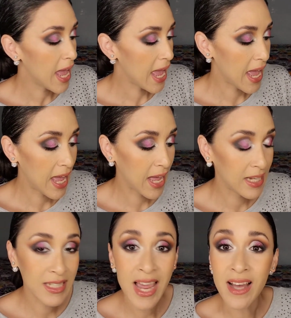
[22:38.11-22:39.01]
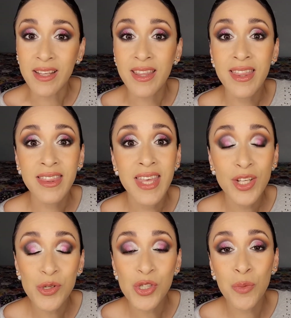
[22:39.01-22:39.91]
And yeah,
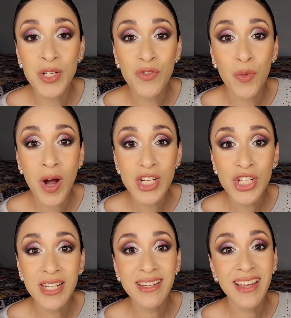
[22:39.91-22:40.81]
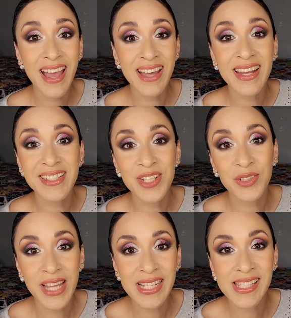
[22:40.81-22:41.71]
thank you so much for watching. And until
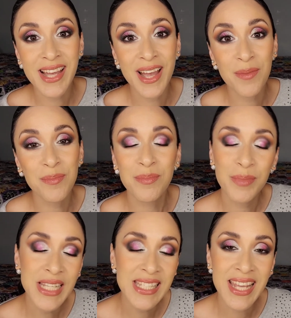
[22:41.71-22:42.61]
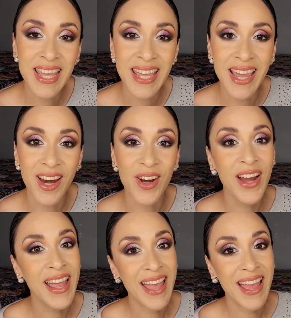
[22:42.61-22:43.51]
next time, please take care
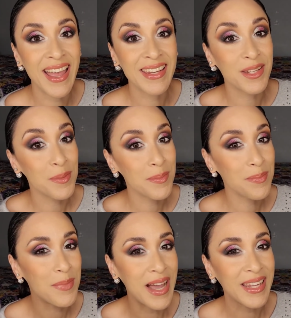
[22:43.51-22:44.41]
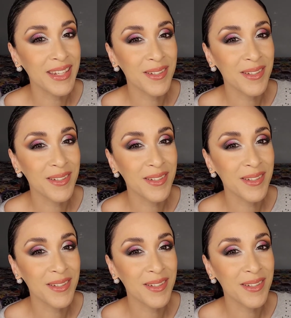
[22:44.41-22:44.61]
and bye.